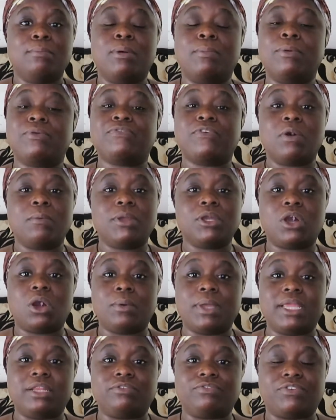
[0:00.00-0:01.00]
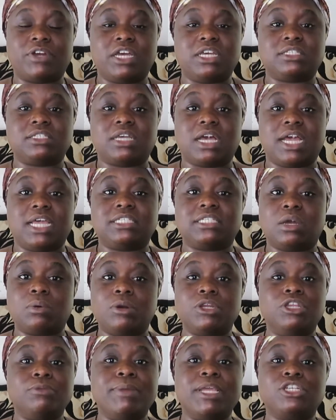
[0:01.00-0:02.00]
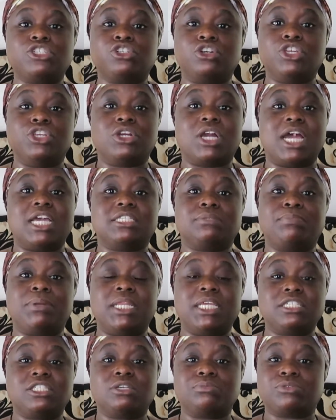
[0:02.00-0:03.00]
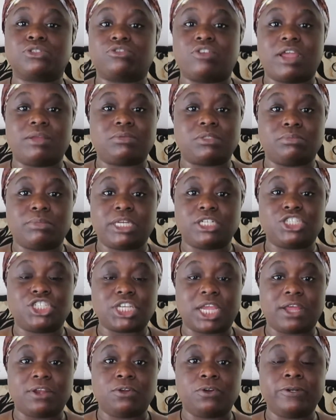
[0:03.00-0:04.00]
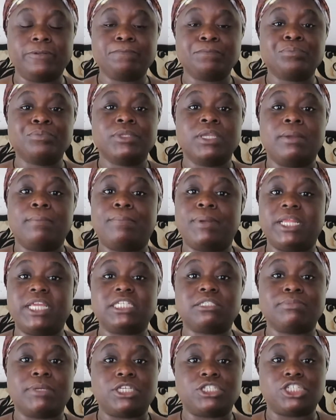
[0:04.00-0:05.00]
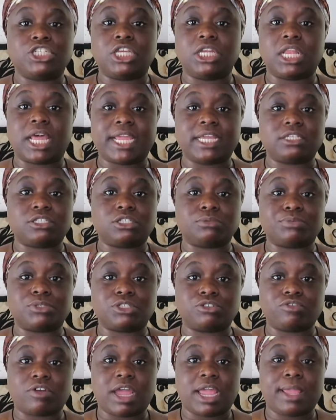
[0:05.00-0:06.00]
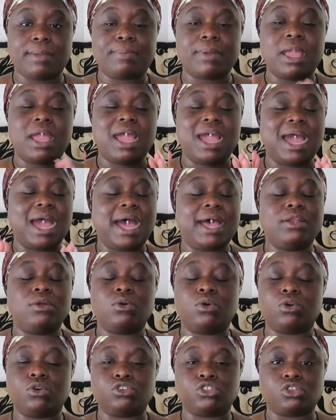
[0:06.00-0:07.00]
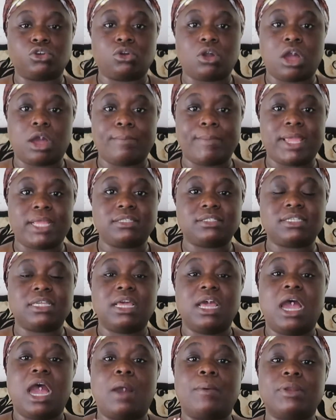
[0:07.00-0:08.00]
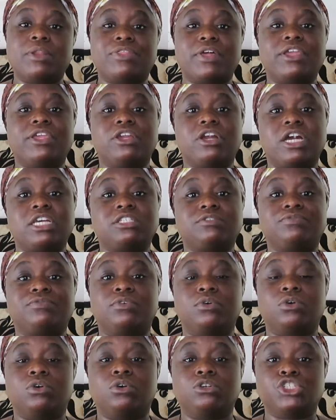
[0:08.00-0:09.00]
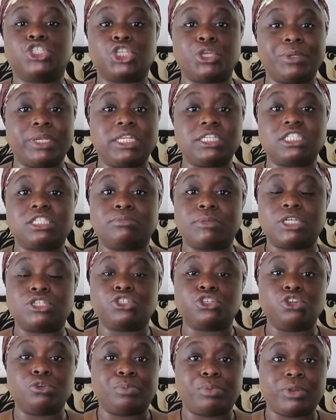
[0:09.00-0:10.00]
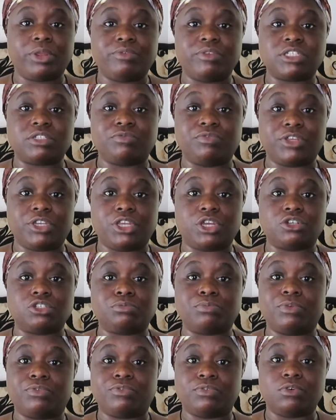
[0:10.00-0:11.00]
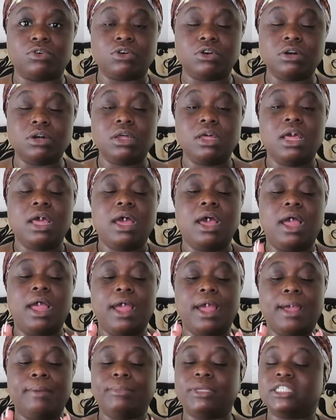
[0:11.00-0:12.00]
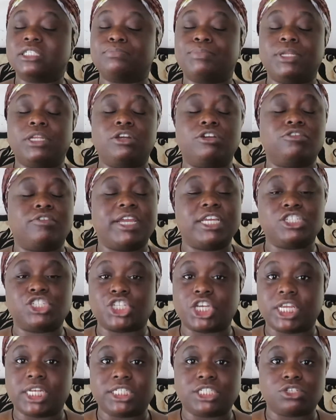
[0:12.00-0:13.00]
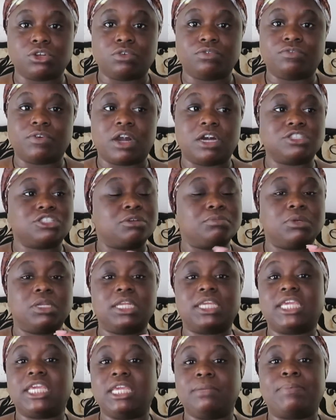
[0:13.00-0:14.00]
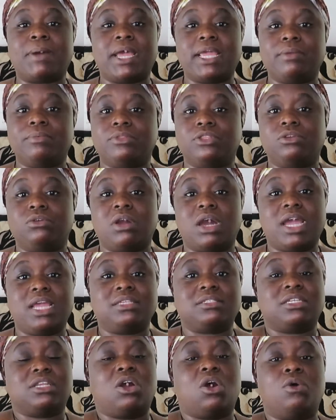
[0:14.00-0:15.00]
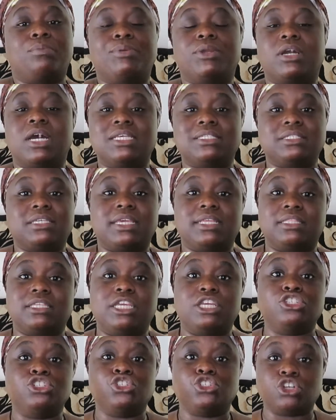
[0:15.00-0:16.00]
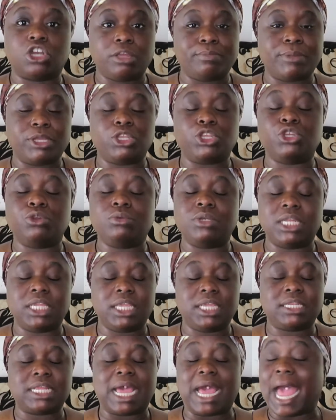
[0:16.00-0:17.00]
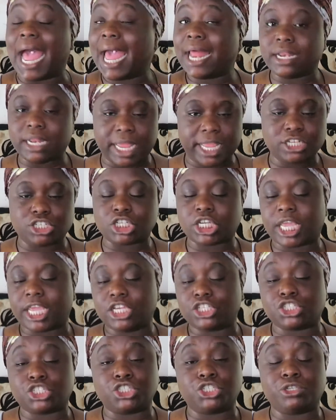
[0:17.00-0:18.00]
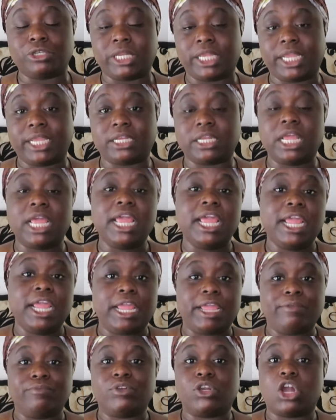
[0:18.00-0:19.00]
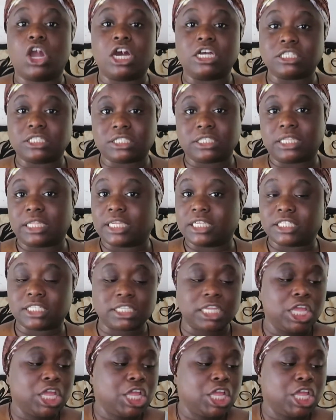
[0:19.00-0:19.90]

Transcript: But before we go in first, guys, I want you to make sure you guys please subscribe to my channel. Please make sure you like, subscribe, and also comment. I want to thank you guys for tuning into my two previous videos before. Um, it's been a great journey so far, so I'm going to keep at it with you guys, and I hope you guys get the enjoyment you need and education you need in regards to this.